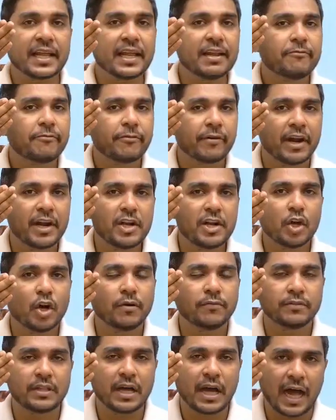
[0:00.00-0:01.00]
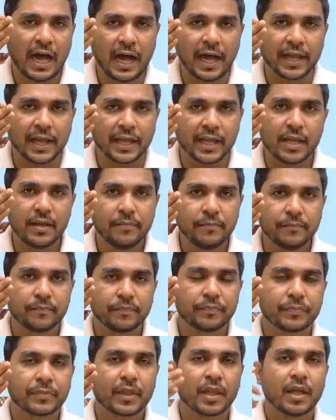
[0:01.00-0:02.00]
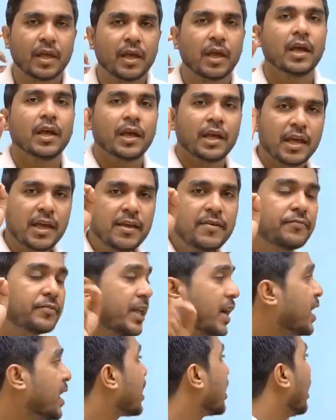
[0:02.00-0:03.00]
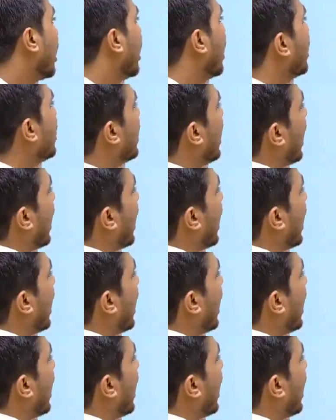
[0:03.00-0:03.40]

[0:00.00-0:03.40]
in front of the eye, if the colored